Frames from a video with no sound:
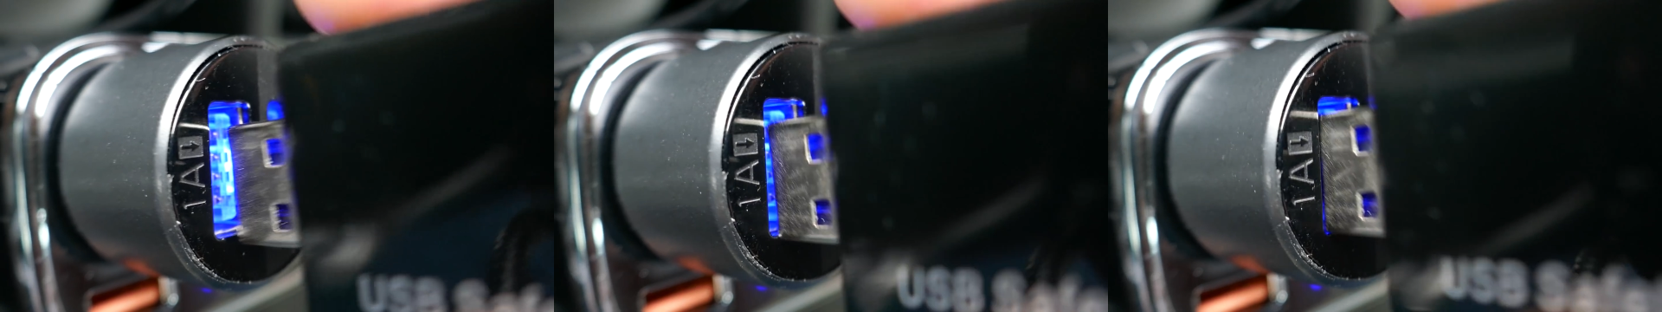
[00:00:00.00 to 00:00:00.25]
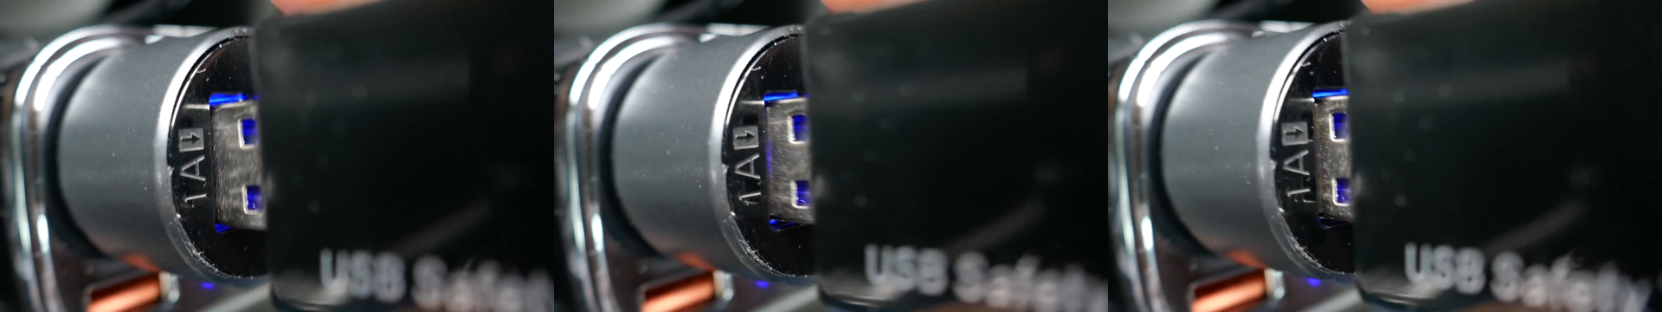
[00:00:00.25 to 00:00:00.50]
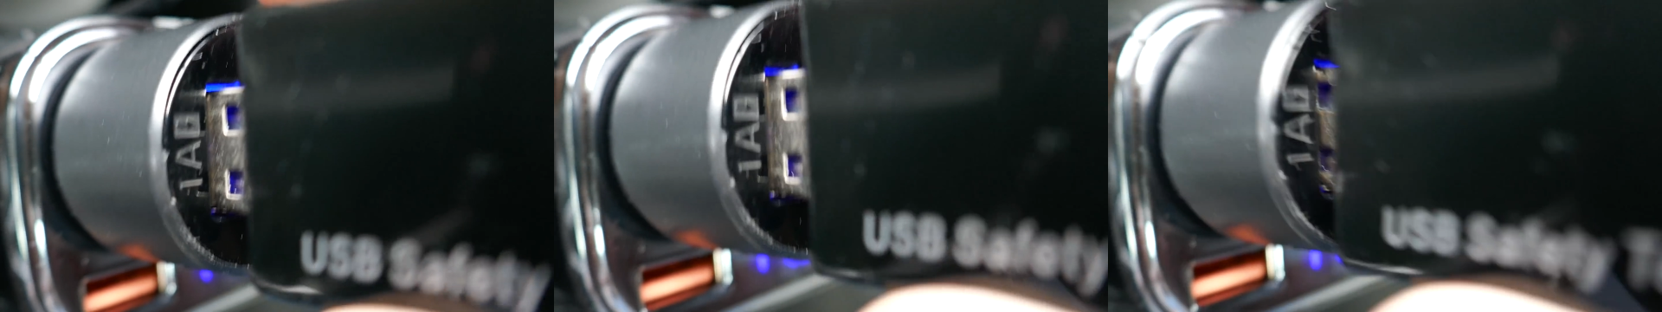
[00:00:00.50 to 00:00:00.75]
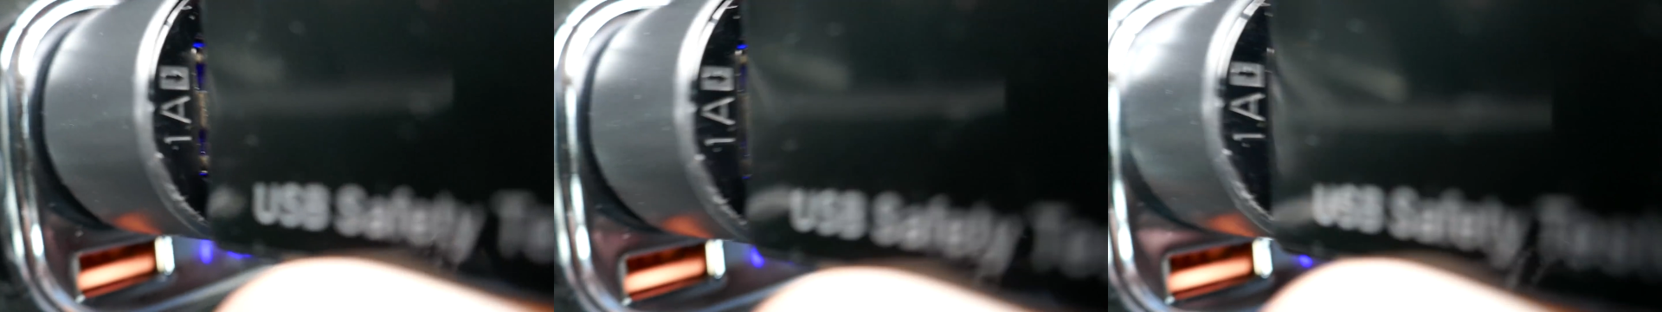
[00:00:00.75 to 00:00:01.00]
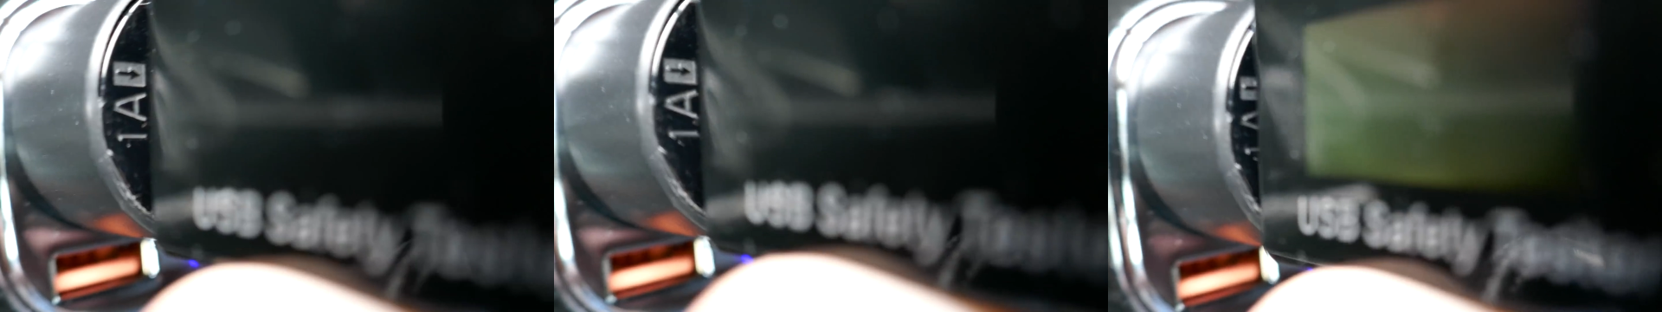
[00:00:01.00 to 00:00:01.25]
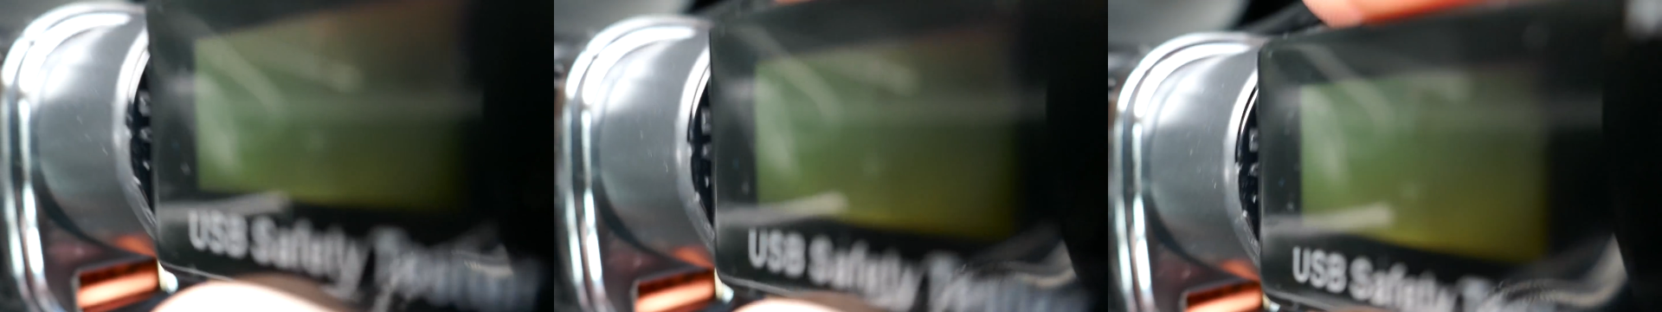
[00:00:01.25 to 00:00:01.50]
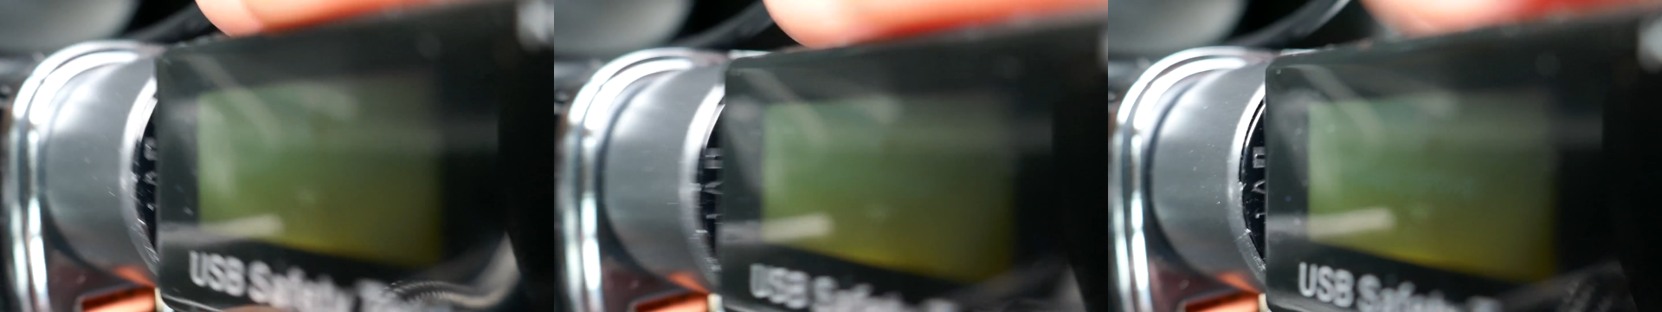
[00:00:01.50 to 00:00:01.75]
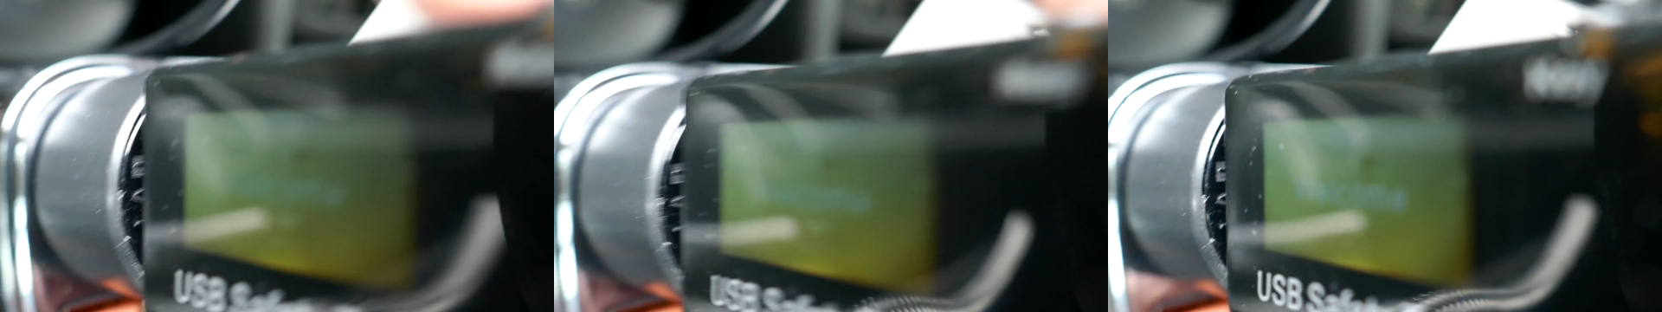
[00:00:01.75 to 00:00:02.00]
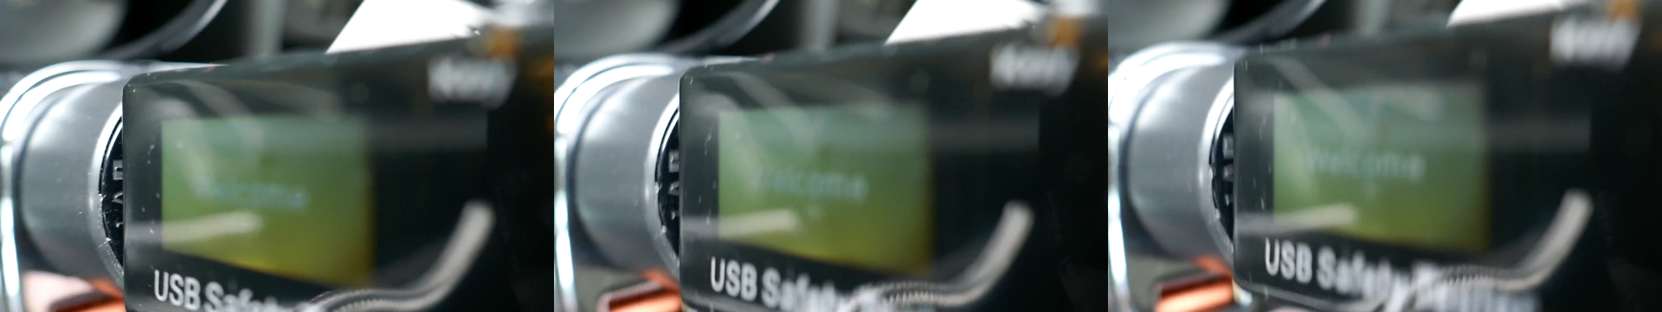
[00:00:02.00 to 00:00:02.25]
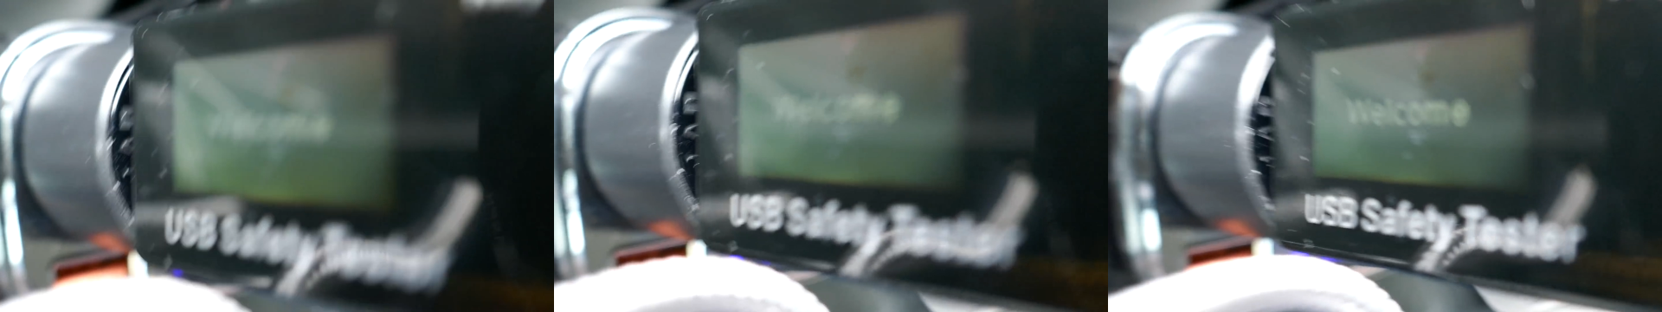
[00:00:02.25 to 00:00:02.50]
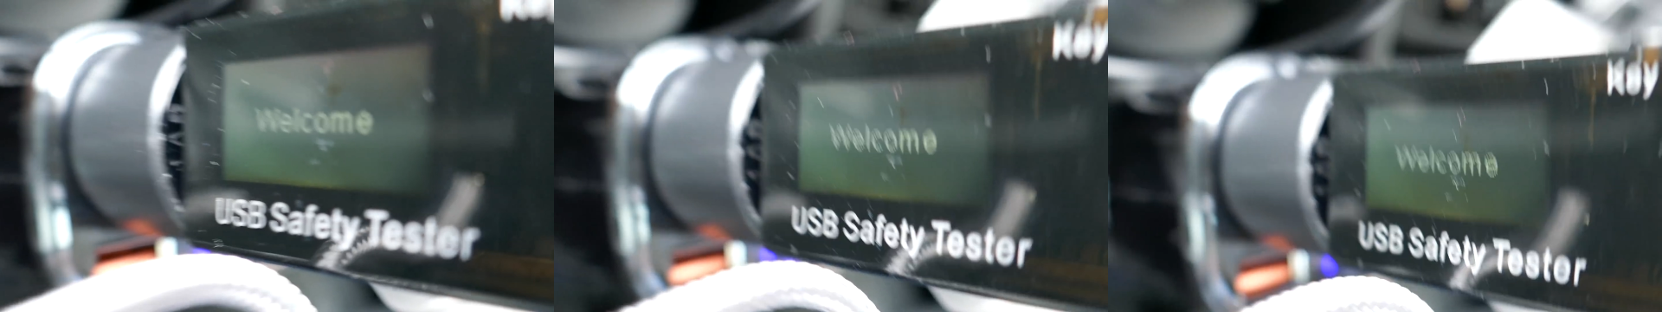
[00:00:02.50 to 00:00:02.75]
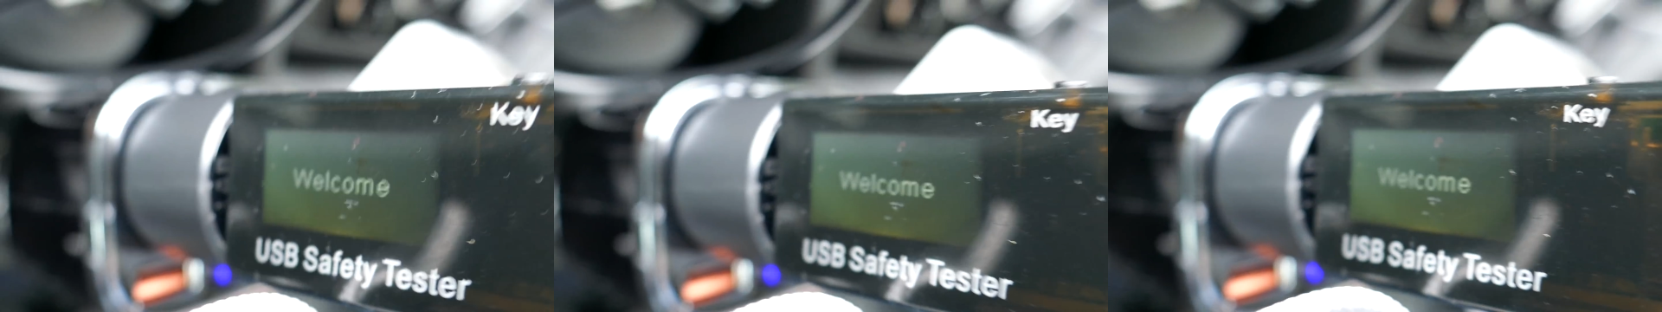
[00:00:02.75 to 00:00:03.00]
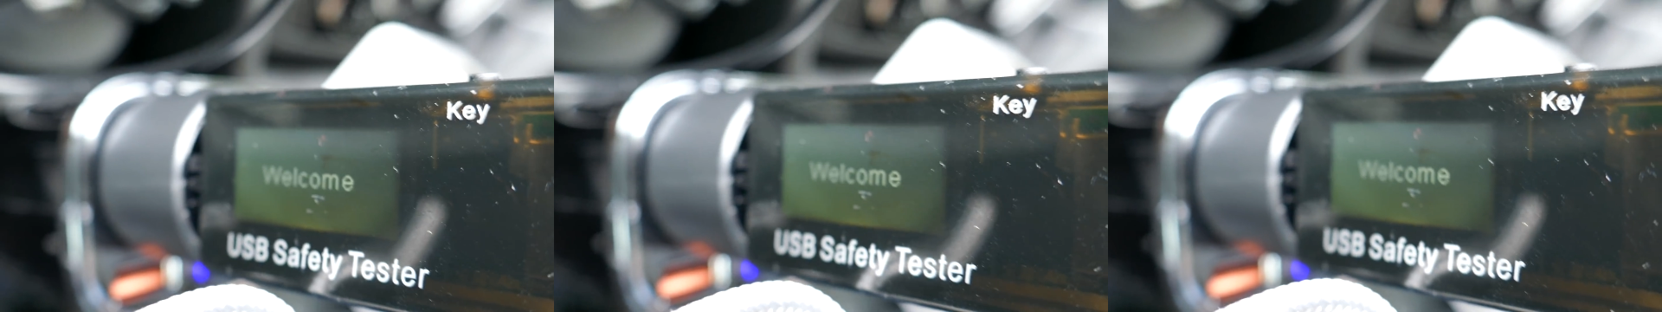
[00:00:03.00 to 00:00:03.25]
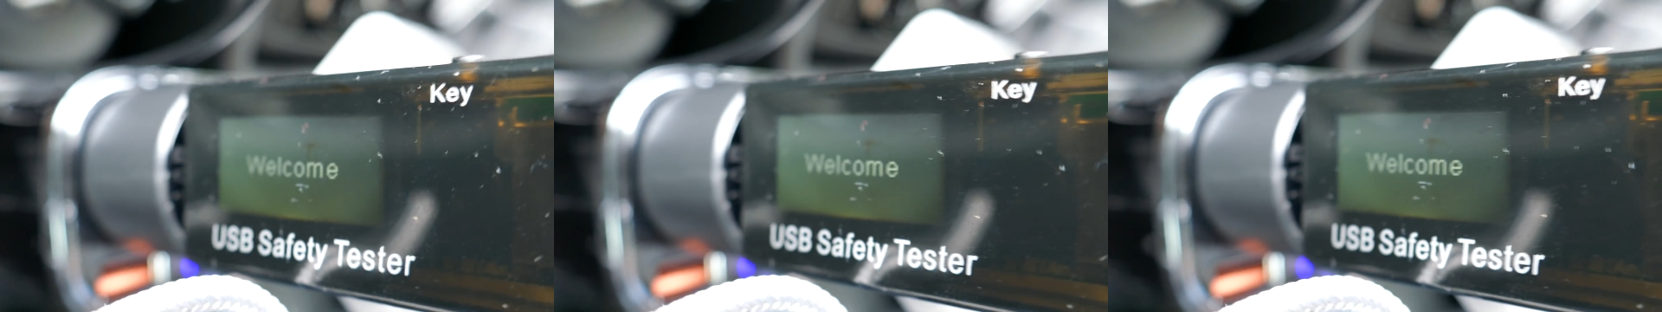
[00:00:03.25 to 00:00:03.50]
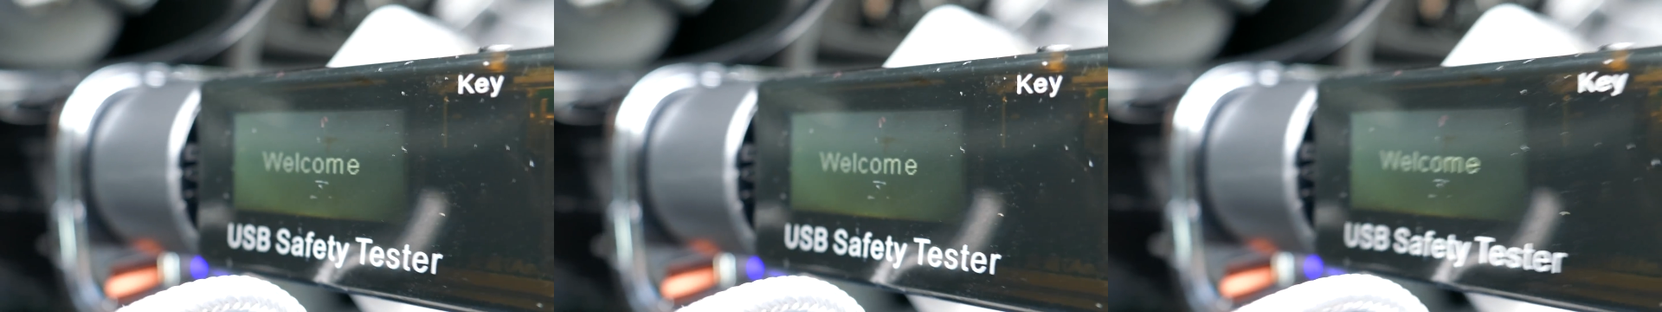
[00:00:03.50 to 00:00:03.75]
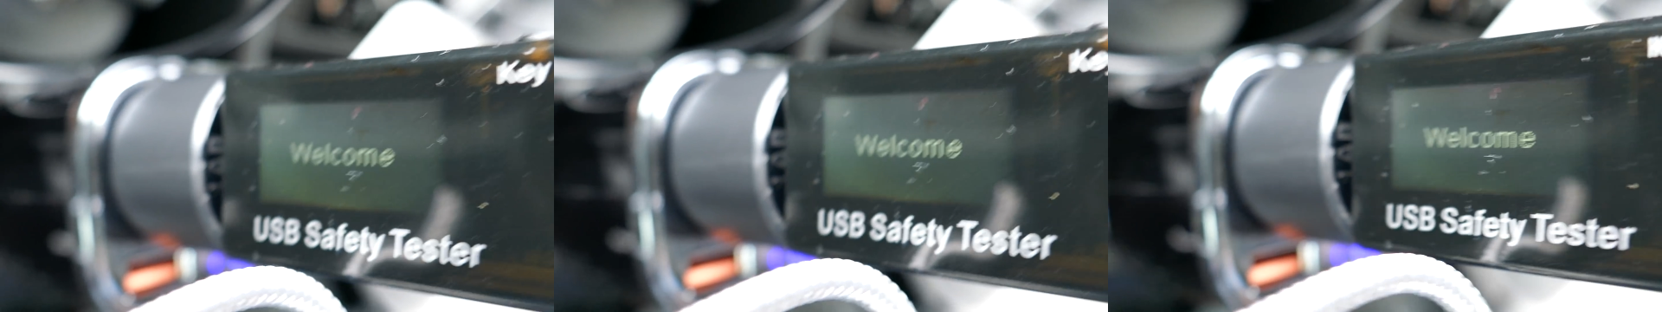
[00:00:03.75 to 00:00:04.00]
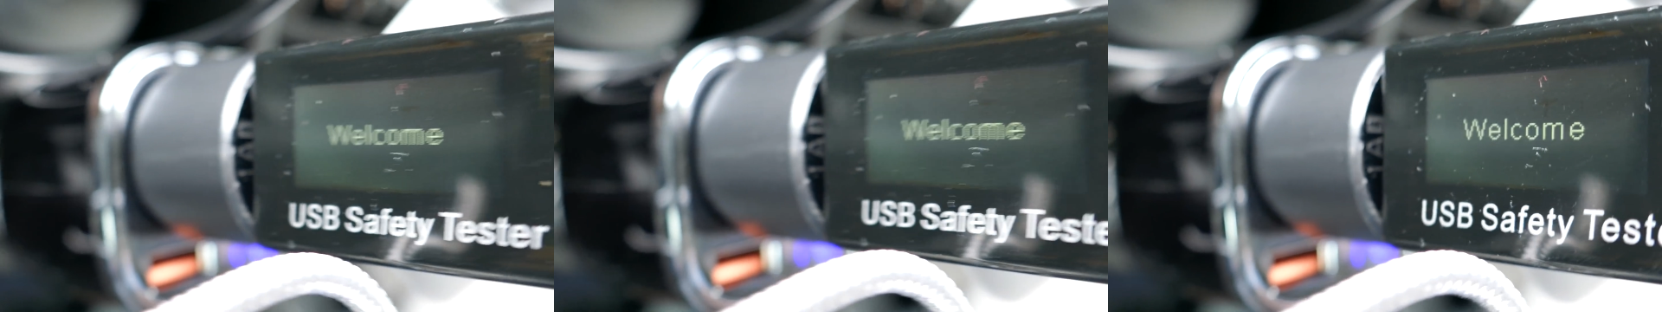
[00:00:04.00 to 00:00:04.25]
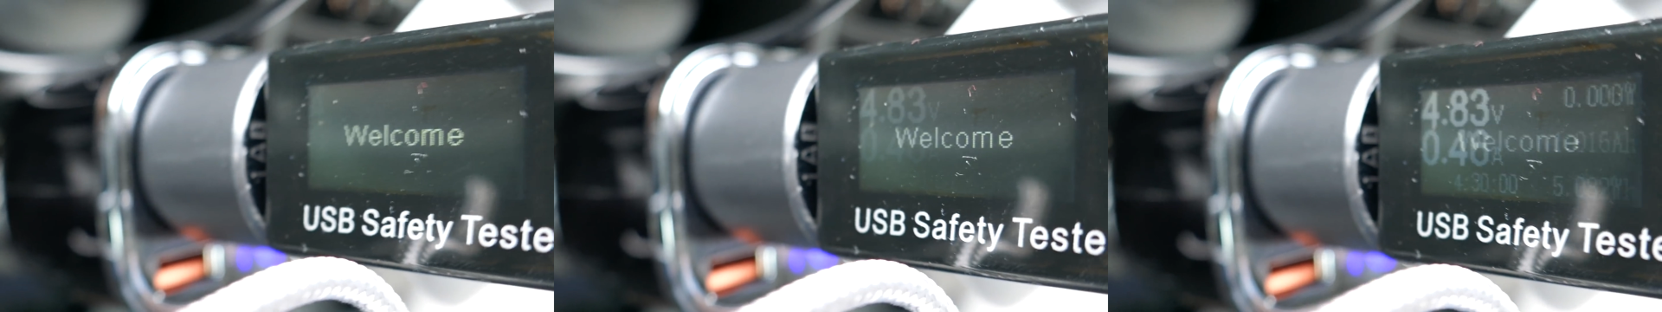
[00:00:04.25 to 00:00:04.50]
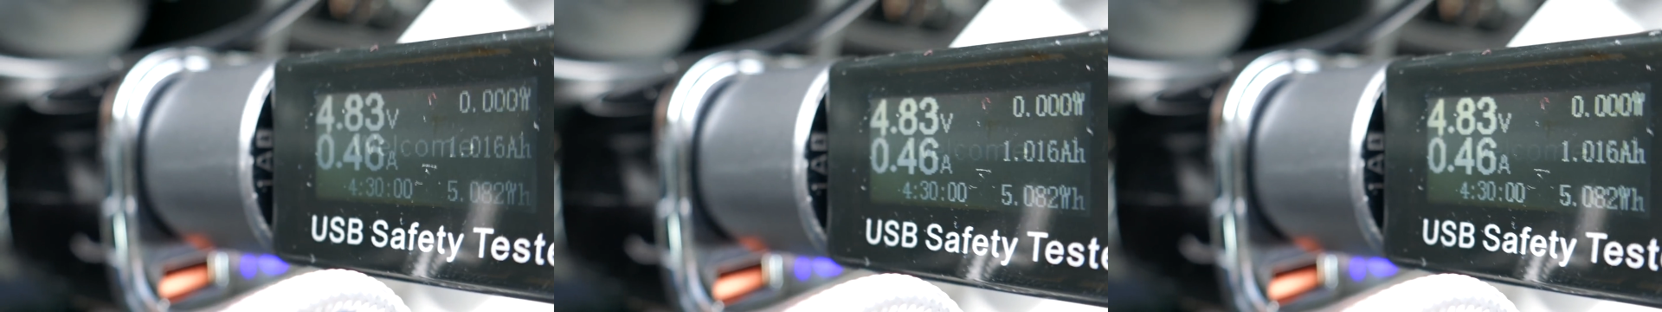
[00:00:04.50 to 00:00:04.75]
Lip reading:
[unreadable: no face in view]